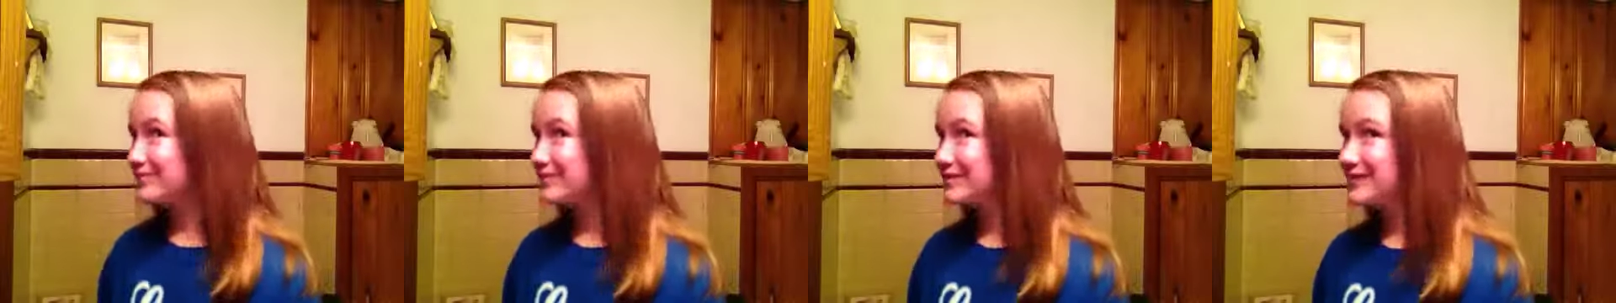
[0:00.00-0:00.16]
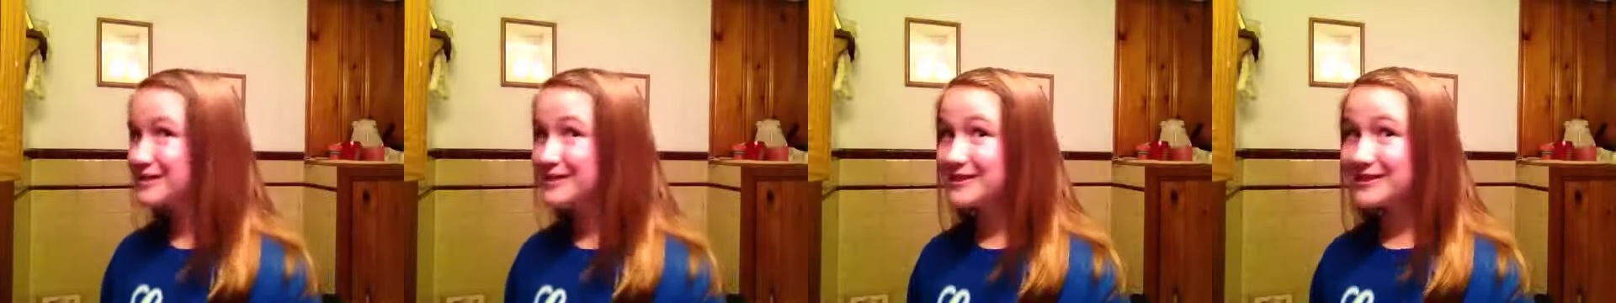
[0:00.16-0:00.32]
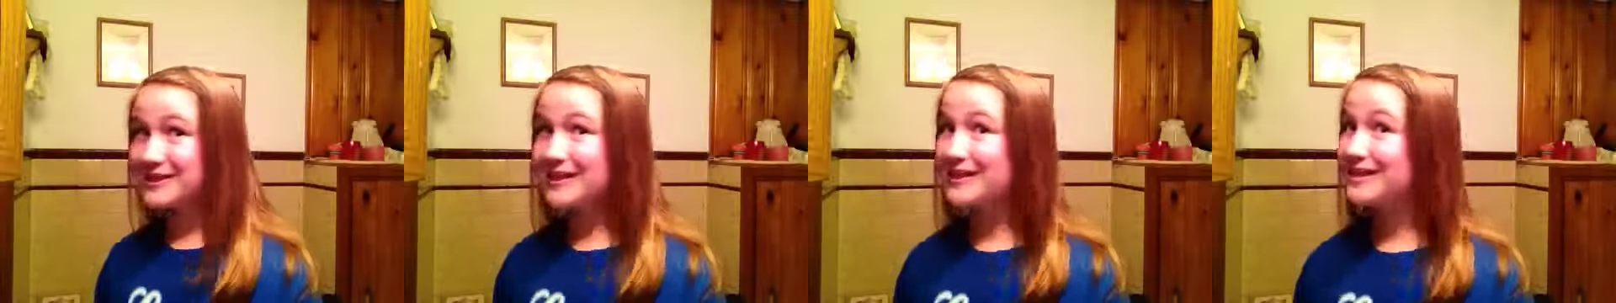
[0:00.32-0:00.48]

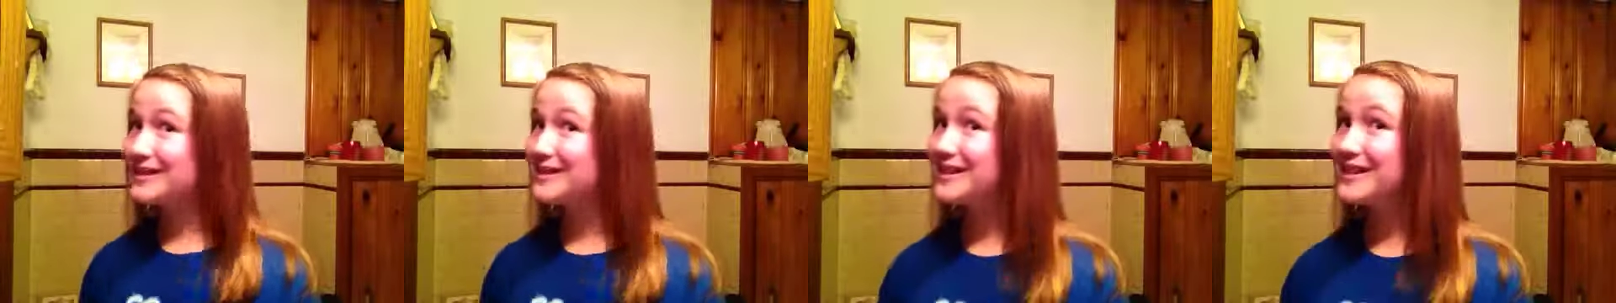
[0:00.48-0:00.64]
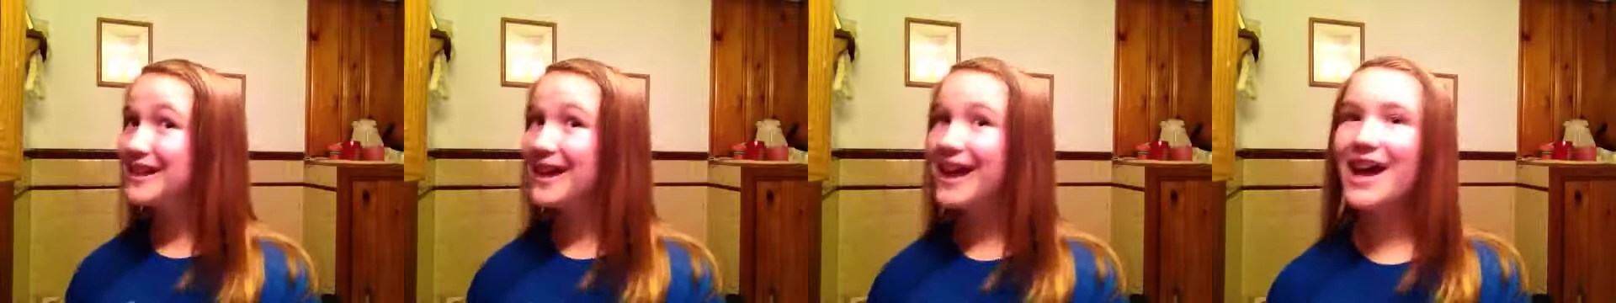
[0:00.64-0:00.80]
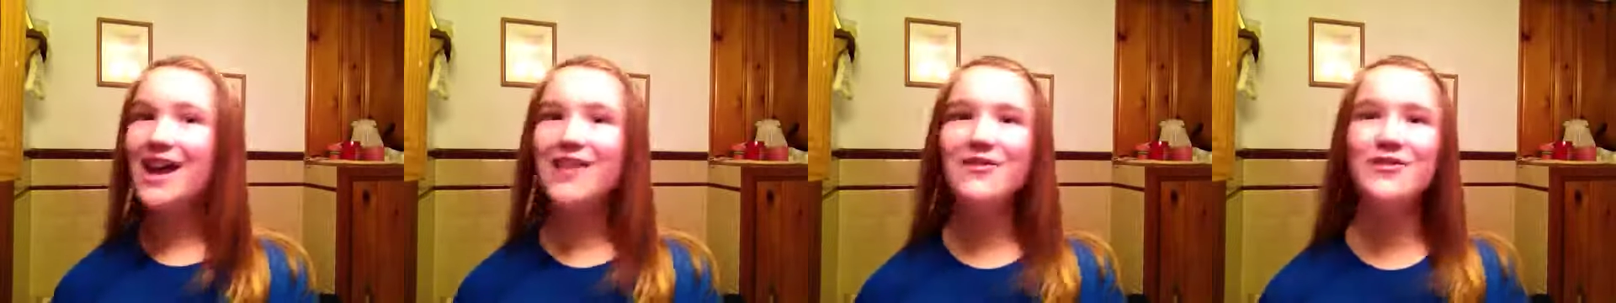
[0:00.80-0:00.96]
still
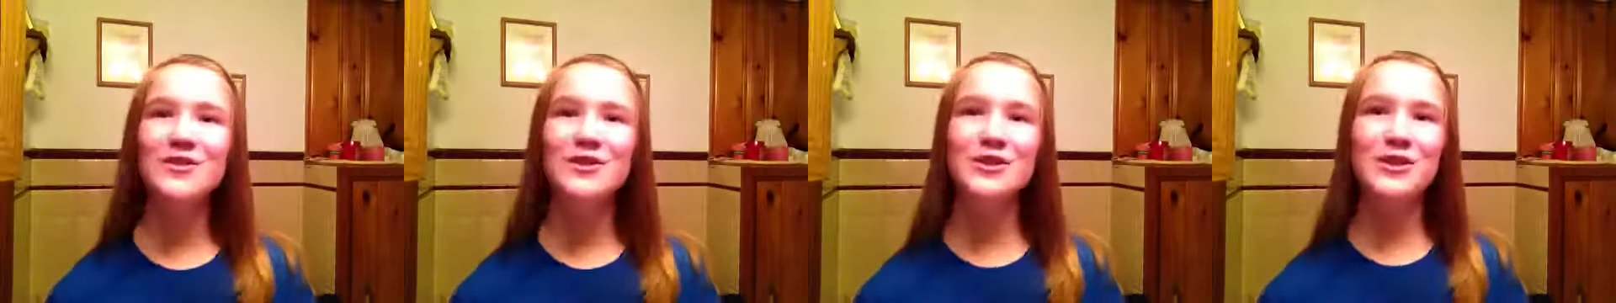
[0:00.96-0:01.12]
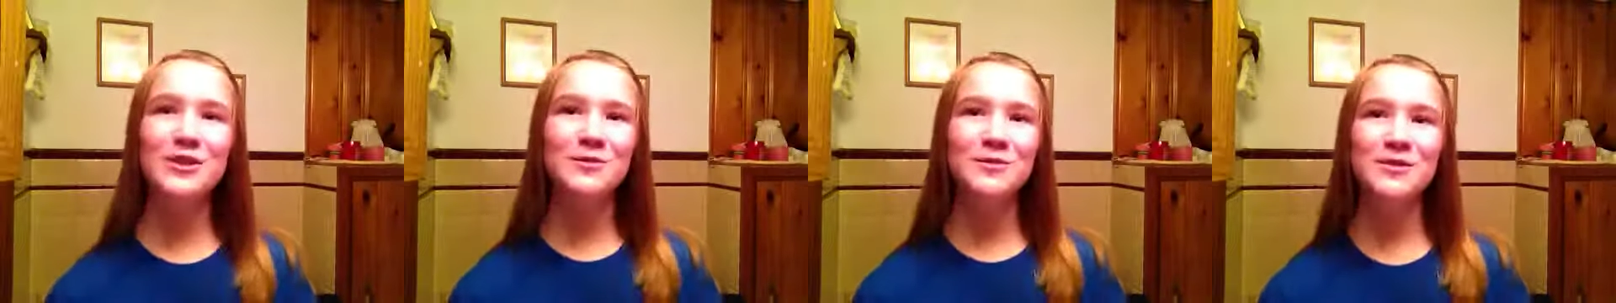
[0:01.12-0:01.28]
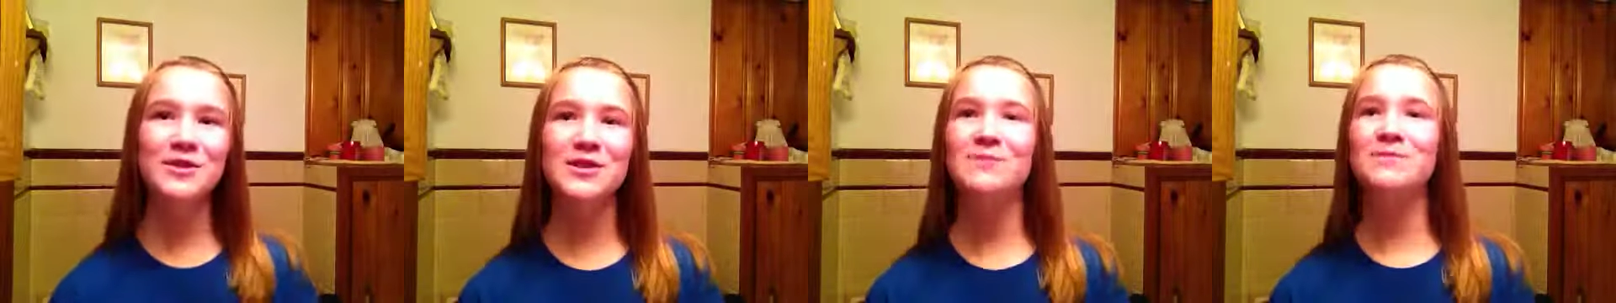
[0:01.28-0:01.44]
have a
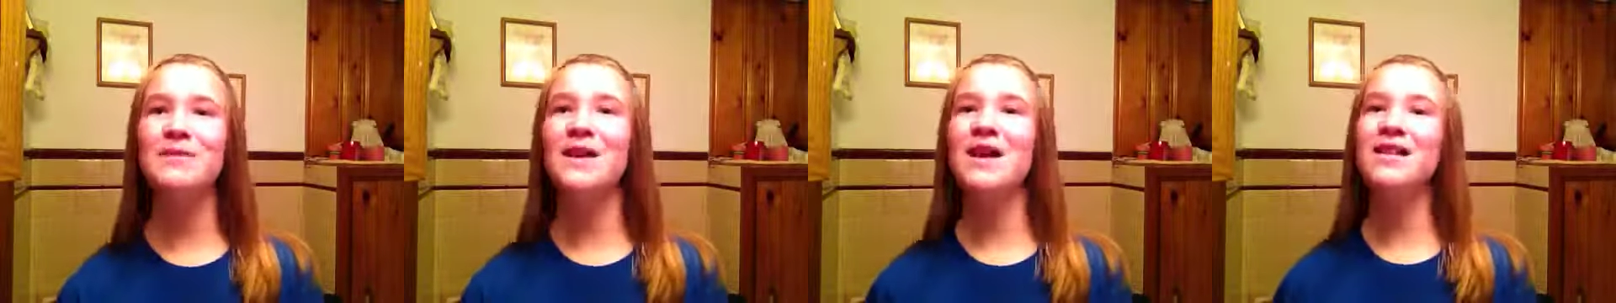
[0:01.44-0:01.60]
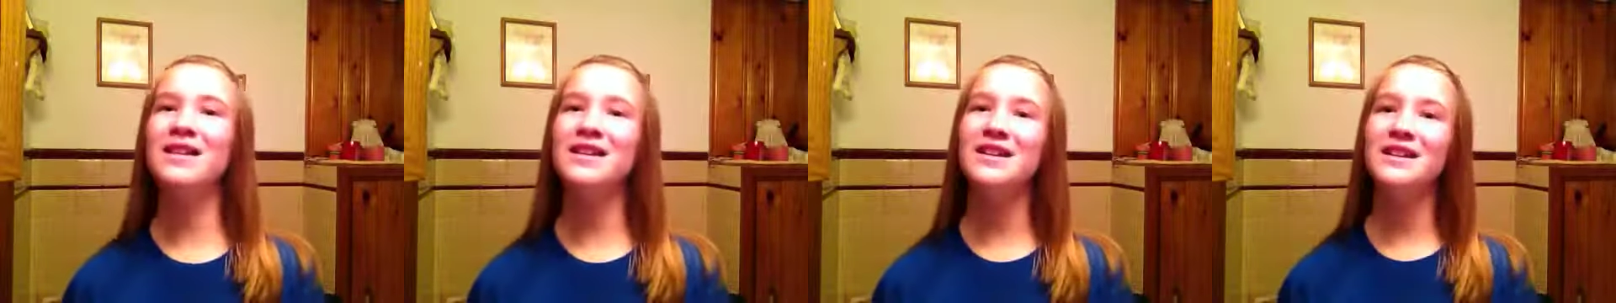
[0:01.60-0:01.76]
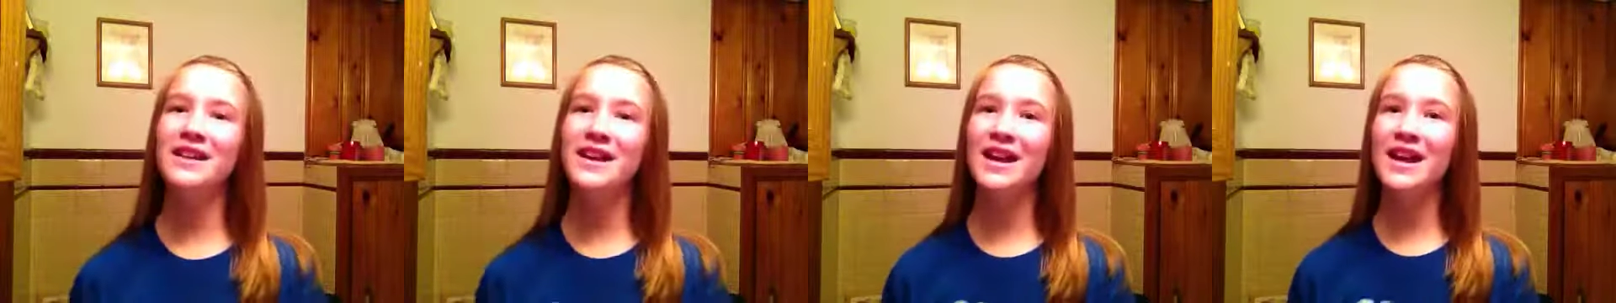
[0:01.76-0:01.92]
super smiley